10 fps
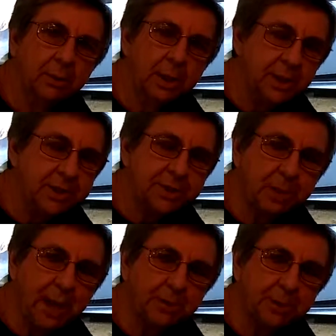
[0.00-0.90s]
lease the
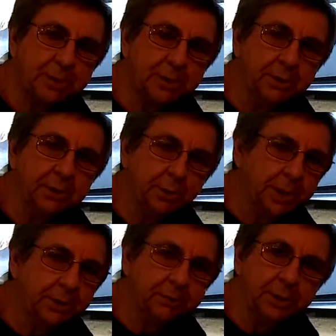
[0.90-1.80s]
batteries to you,
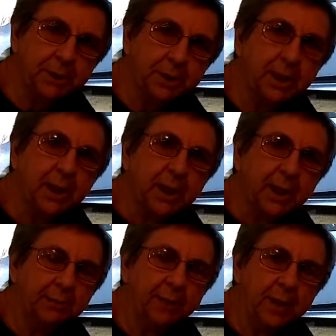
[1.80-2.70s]
rent them to you,
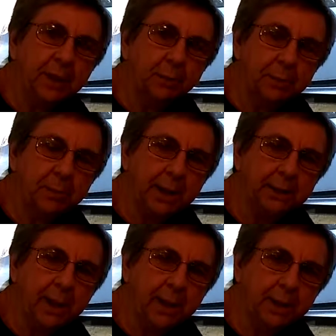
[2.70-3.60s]
and then they would
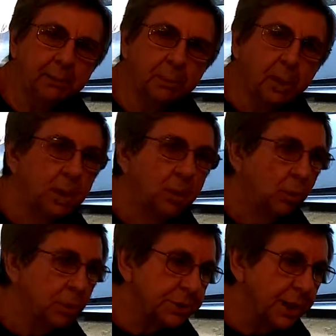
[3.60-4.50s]
maintain them.
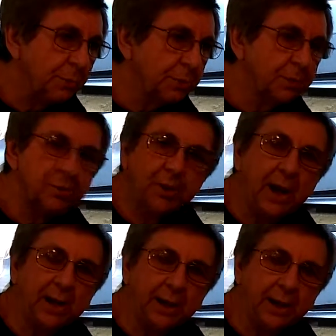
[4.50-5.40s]
Which that would be
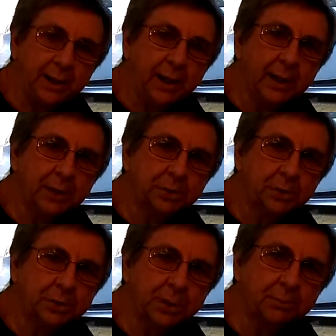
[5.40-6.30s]
fine, I guess,
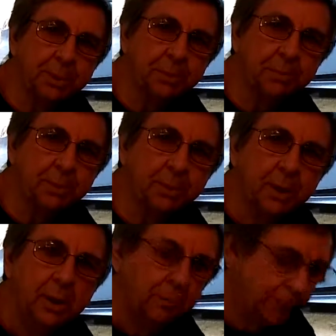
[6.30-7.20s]
for some people.
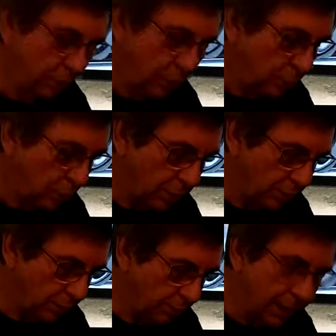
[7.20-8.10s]
But it wouldn't
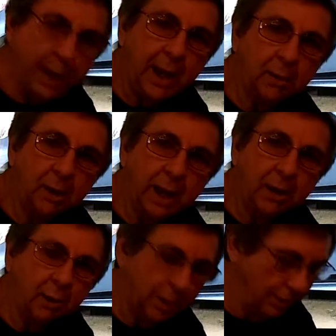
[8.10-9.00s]
work for me. I don't
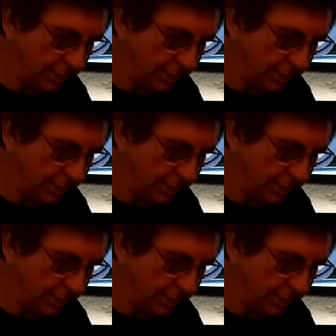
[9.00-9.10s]
like owing a